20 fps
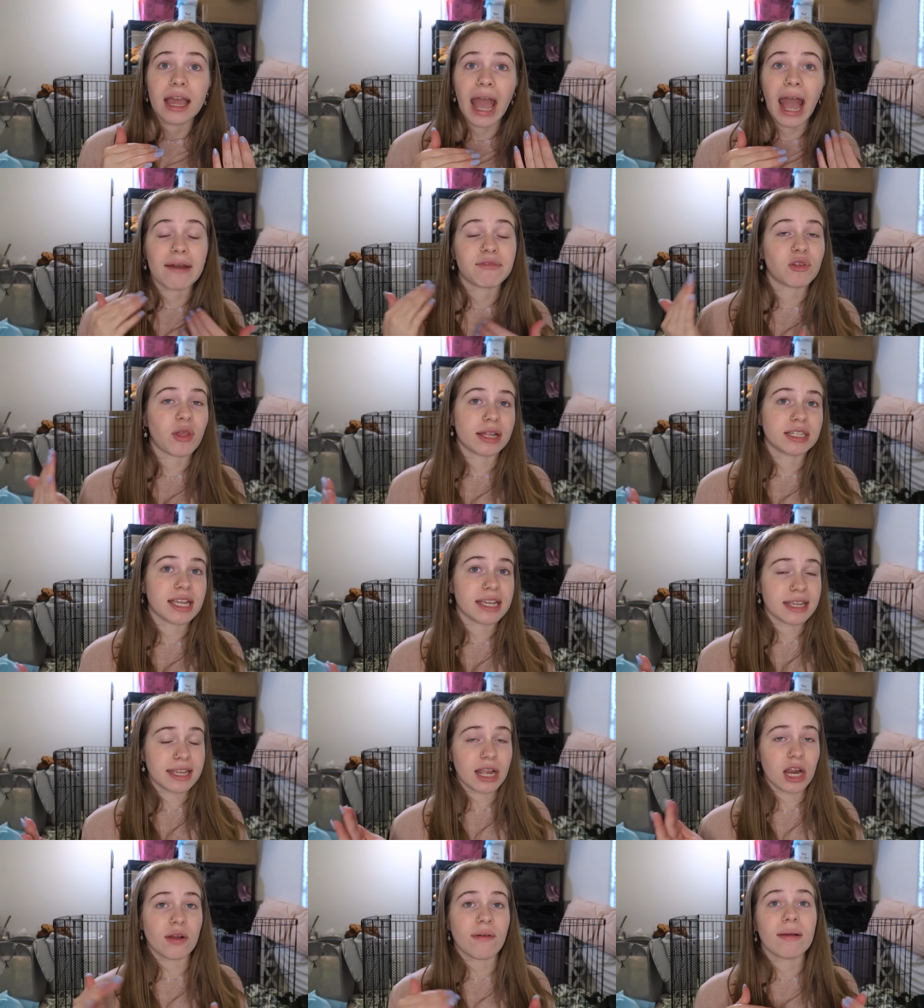after that's
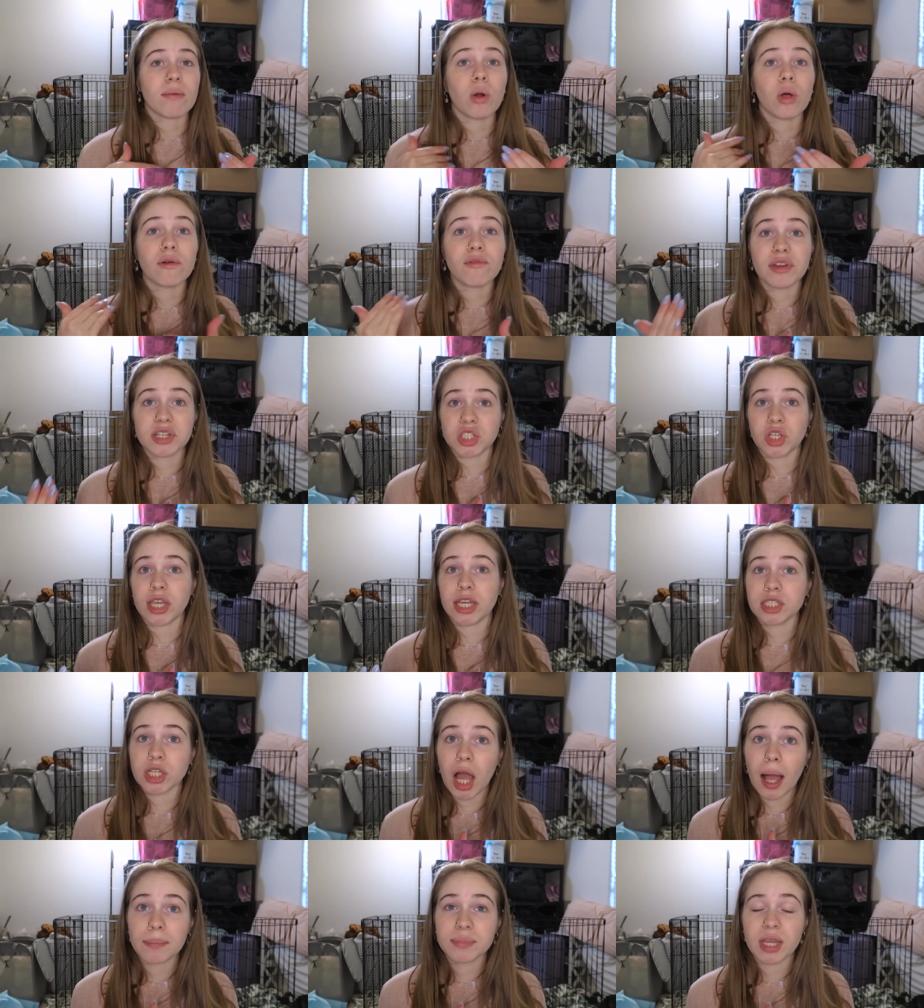taken care of, I will officially
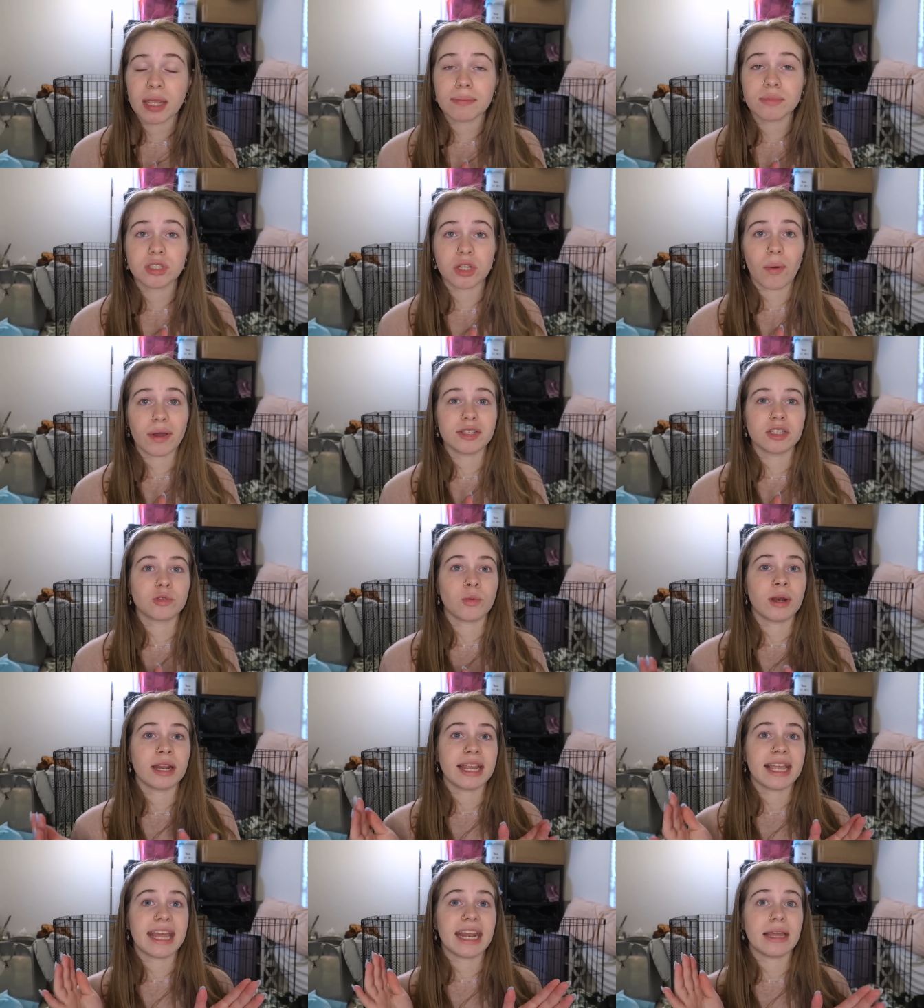adopt him. So I just
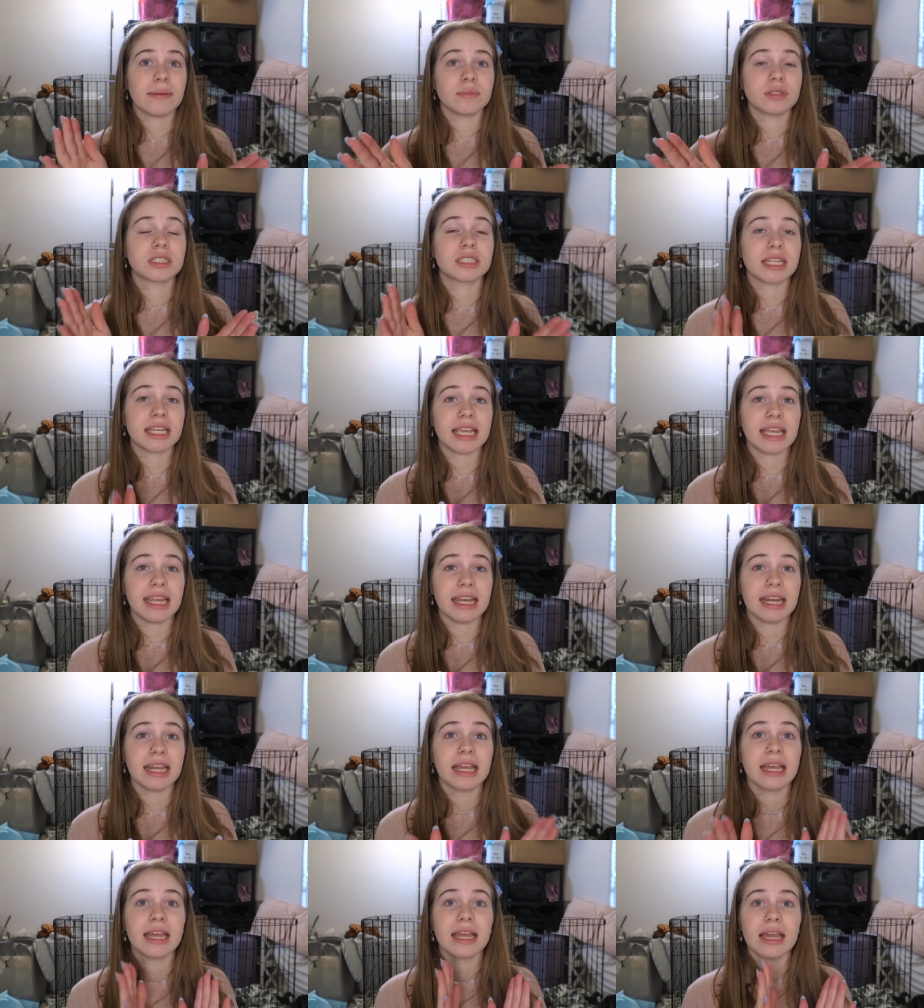want to get him
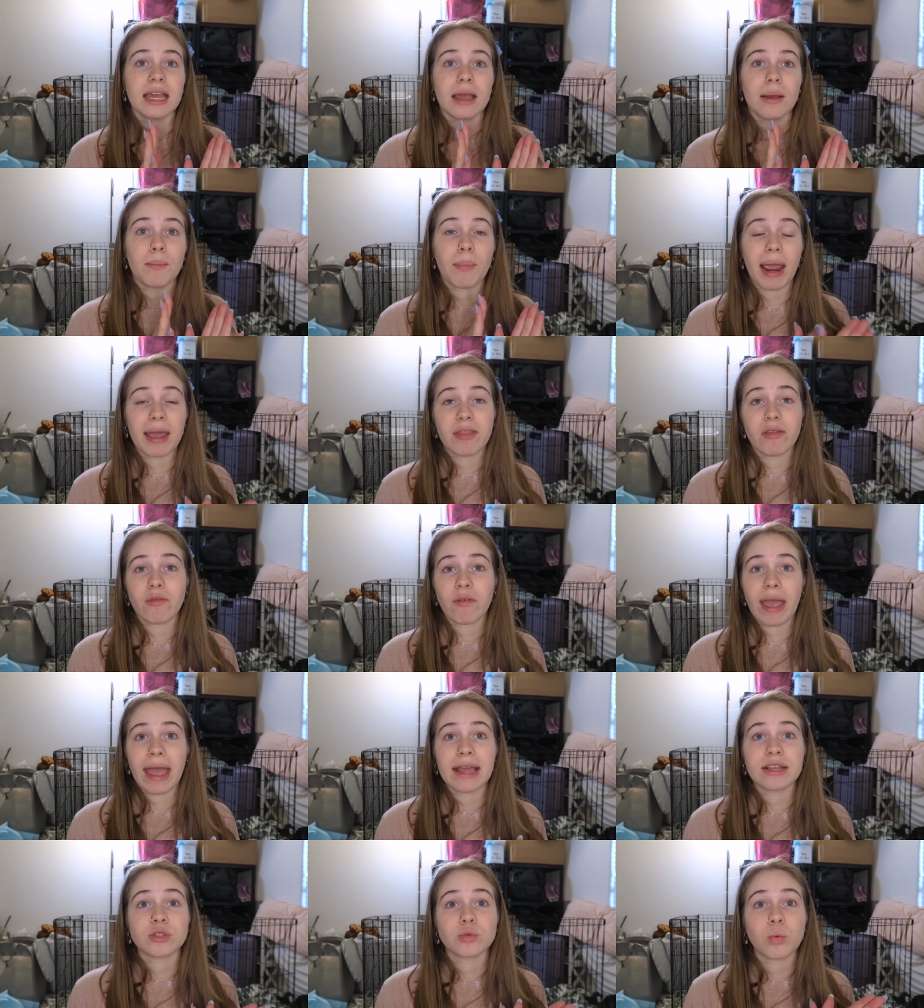seen by the
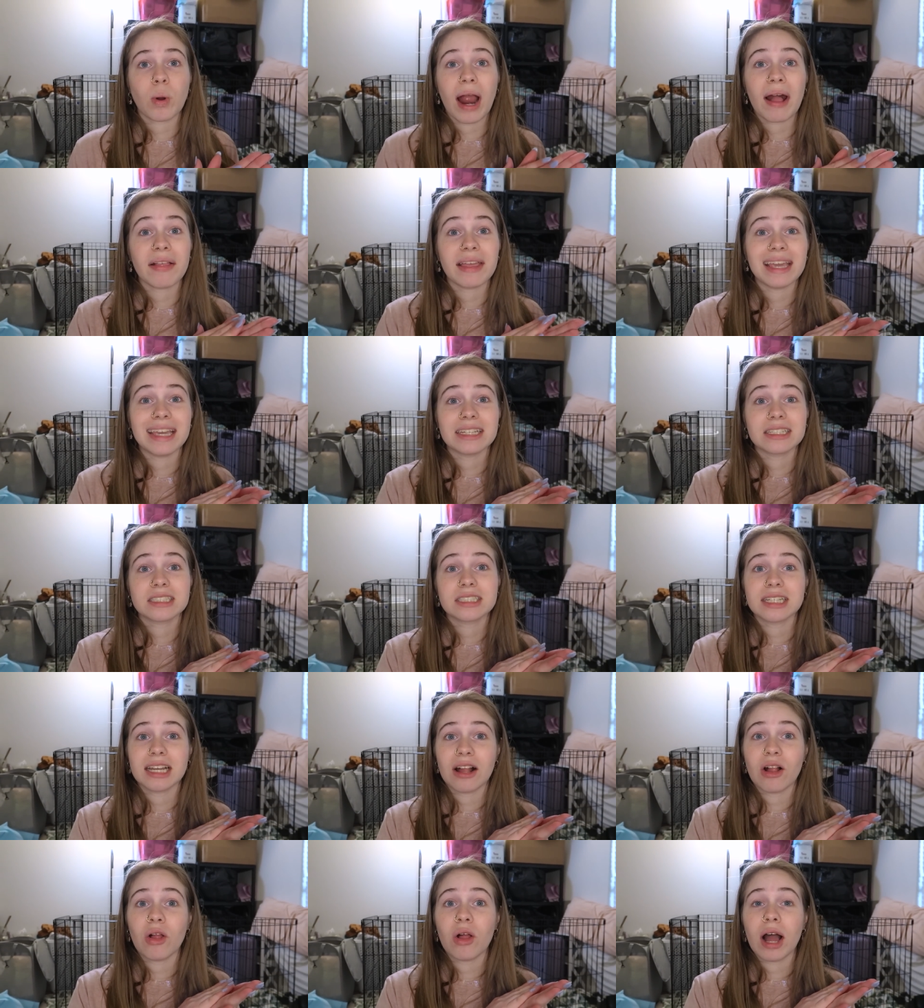vet while he is
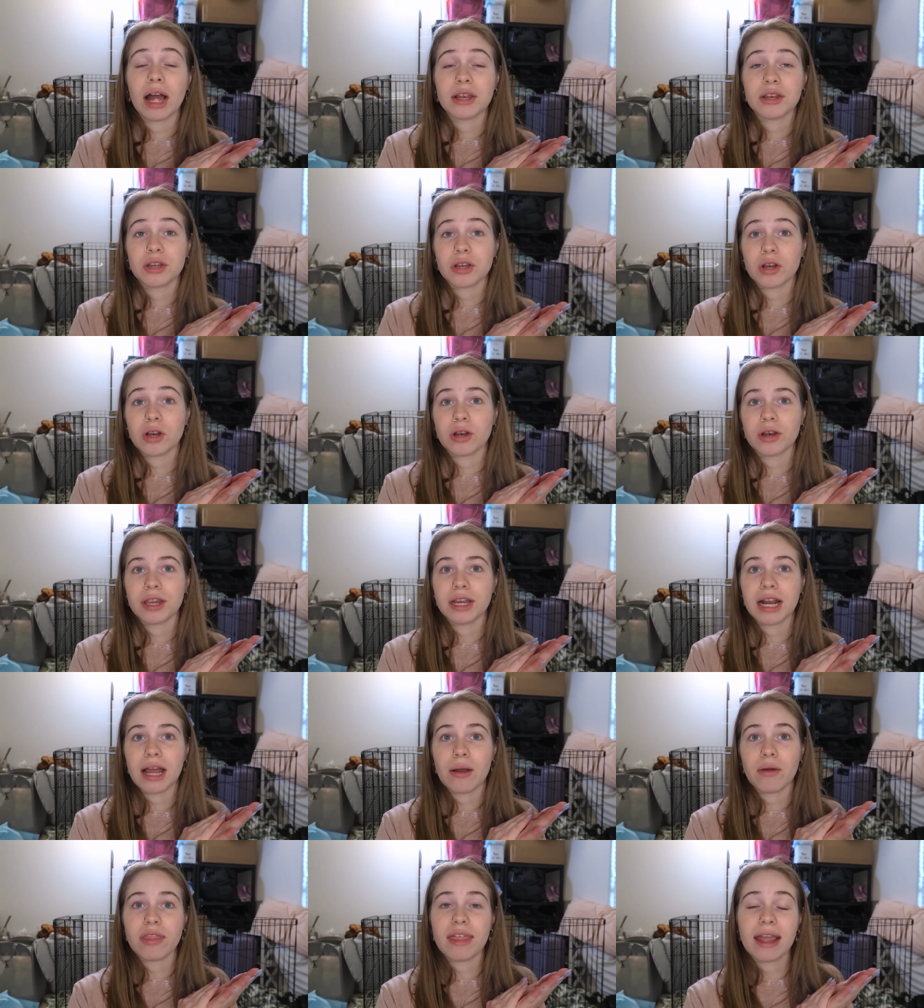still under,
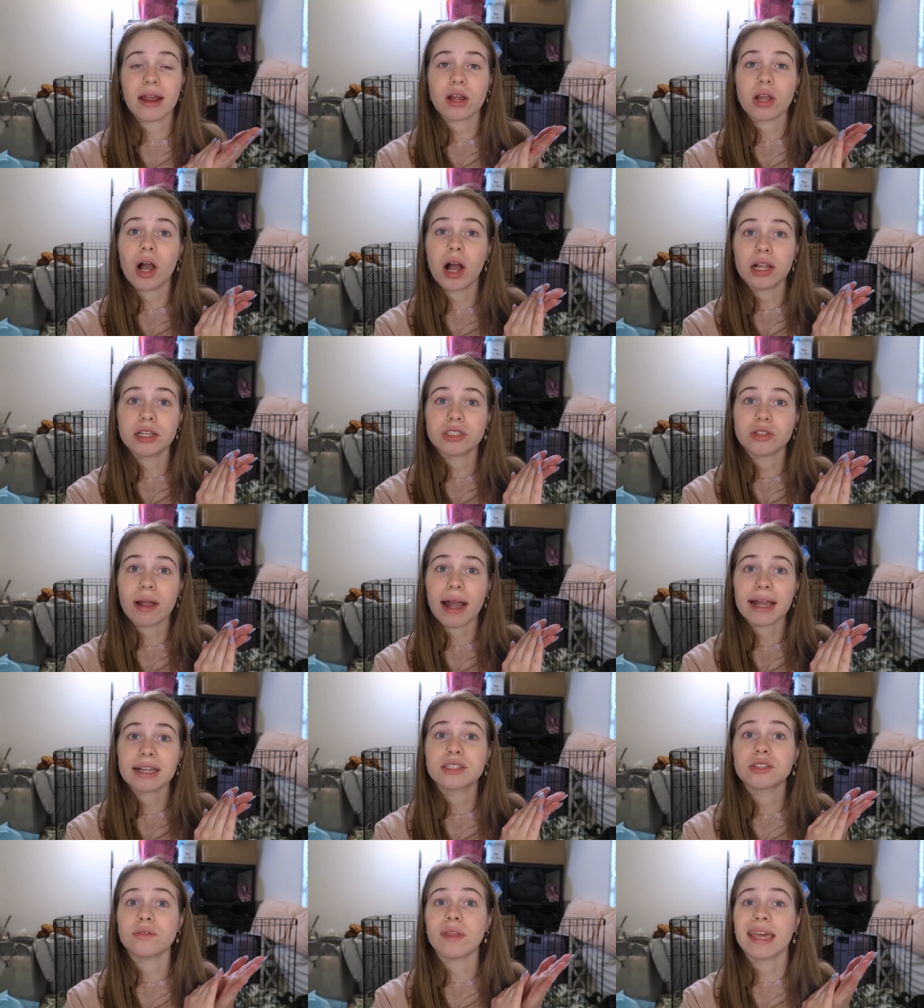you know, their
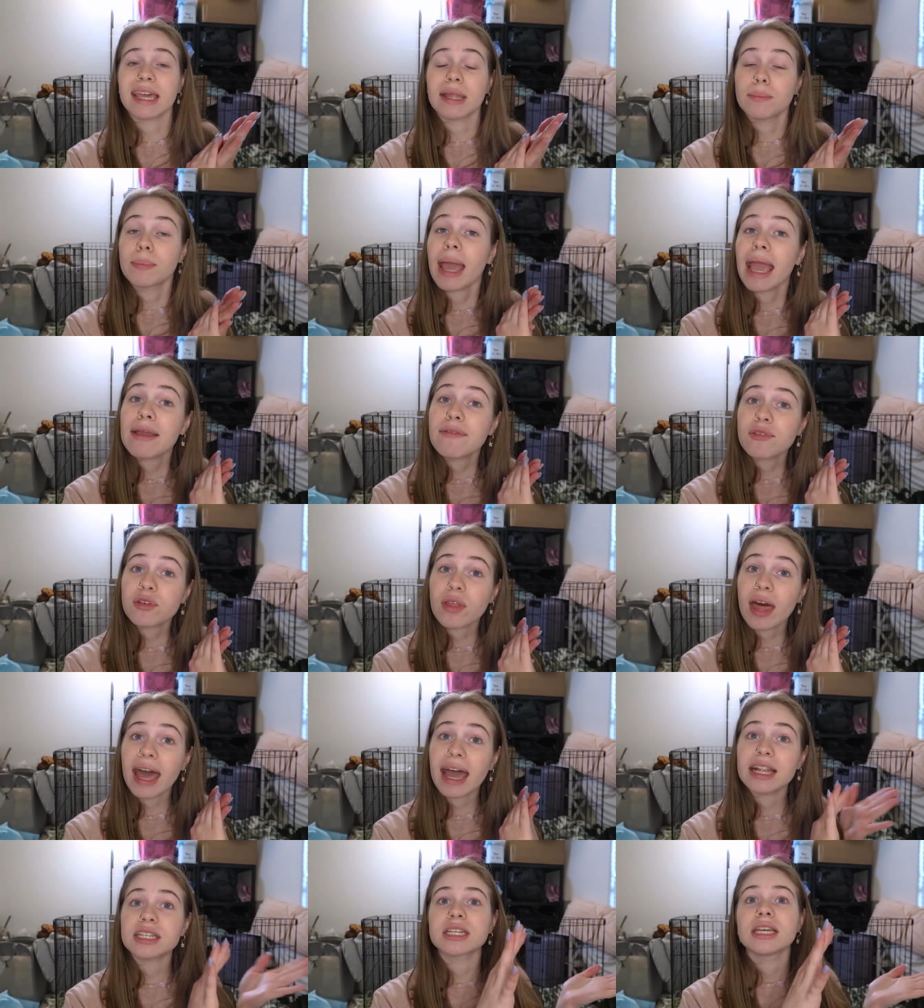contract so they can pay for
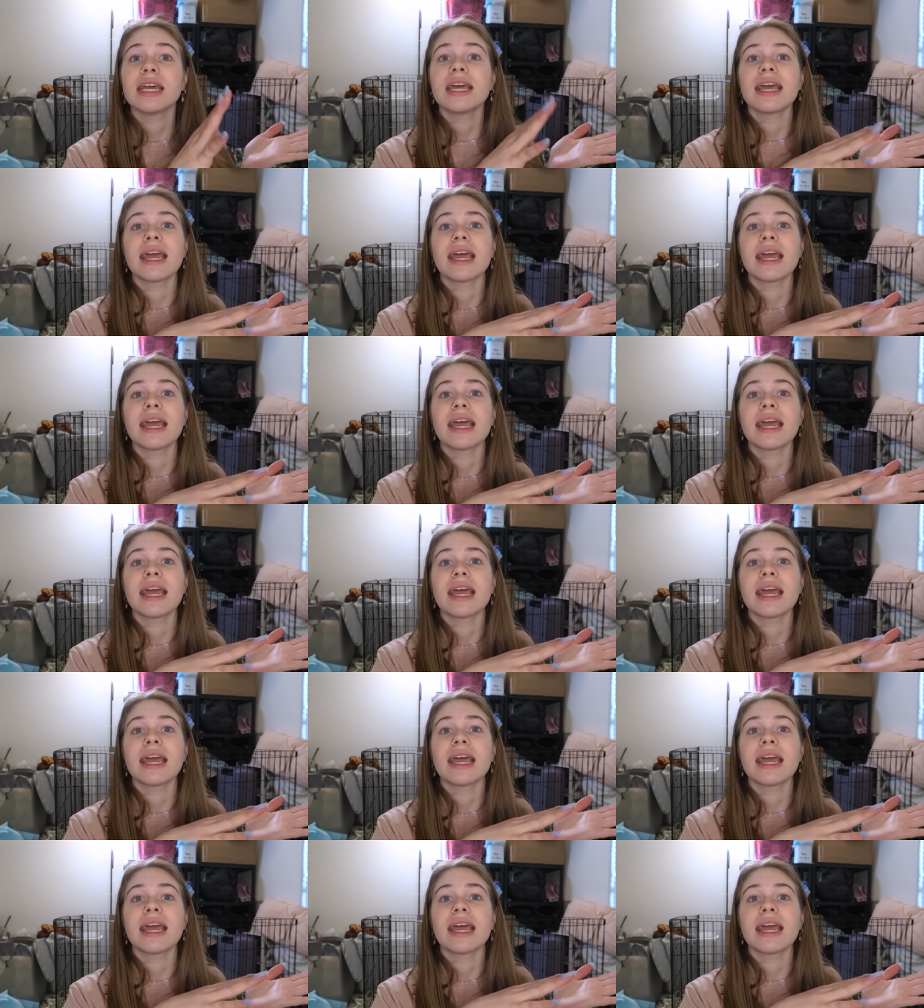that.